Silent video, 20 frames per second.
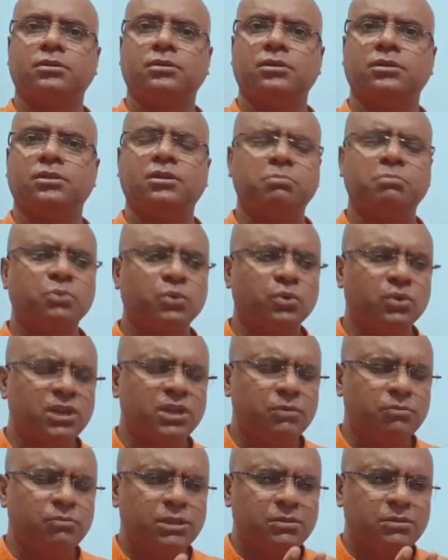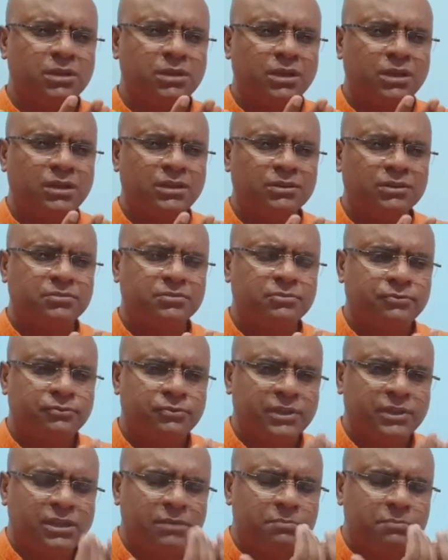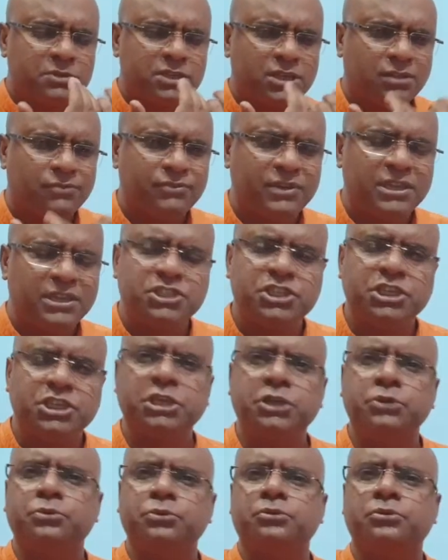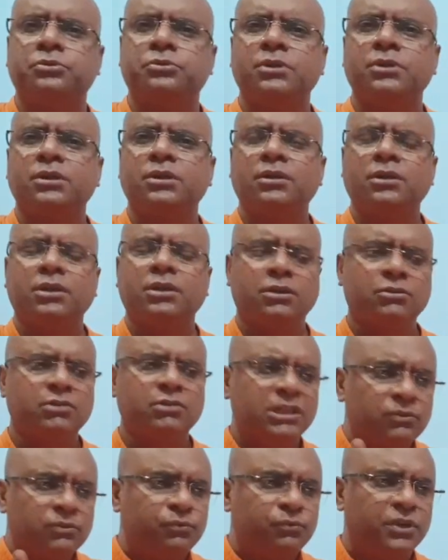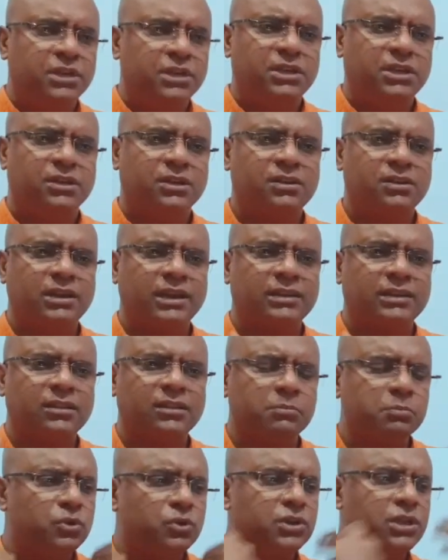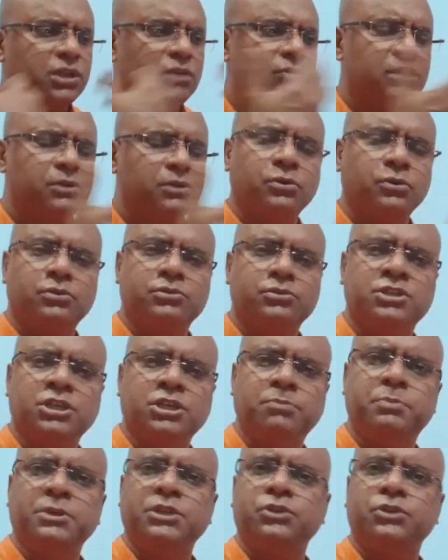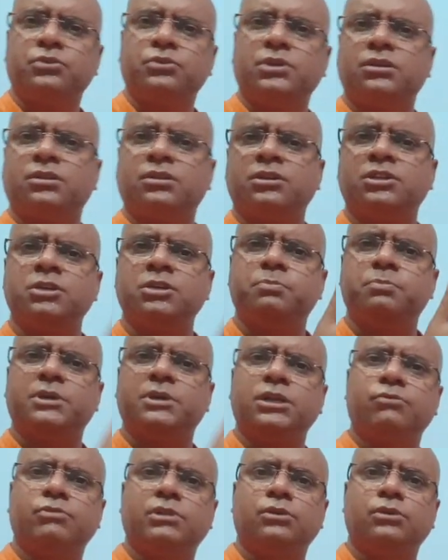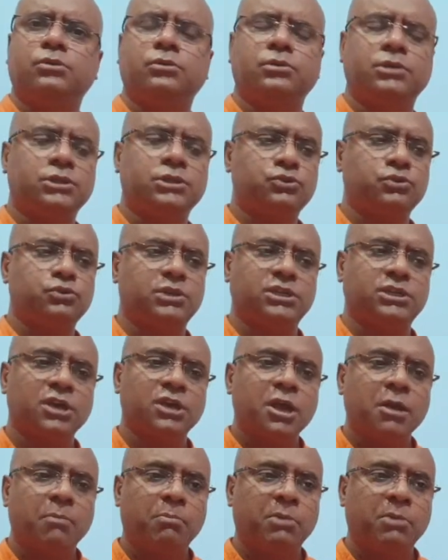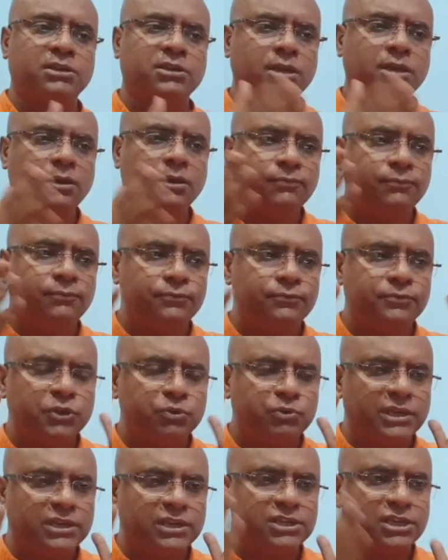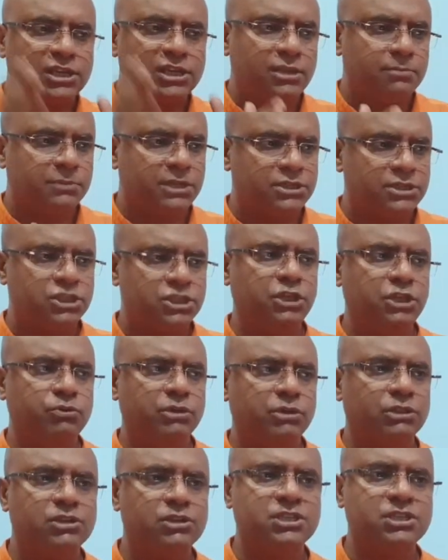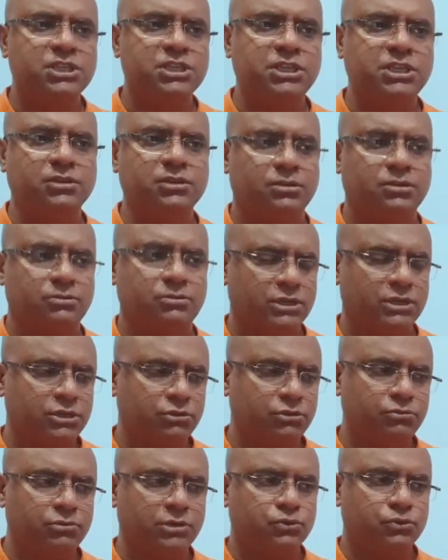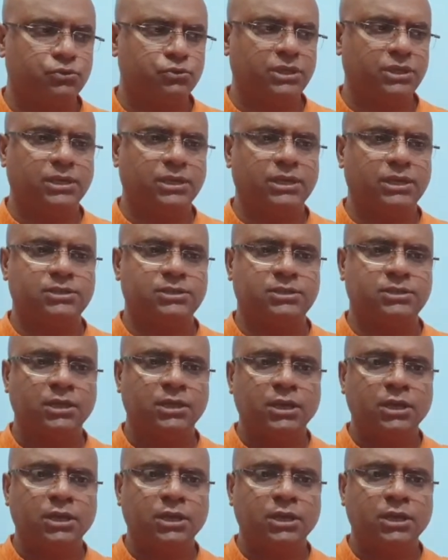The more he will feel himself insecure, inferior, and the more he will go deep into it, the deeper he will go into it. But if you can tell him that, see, you are not a sinner, what you are doing is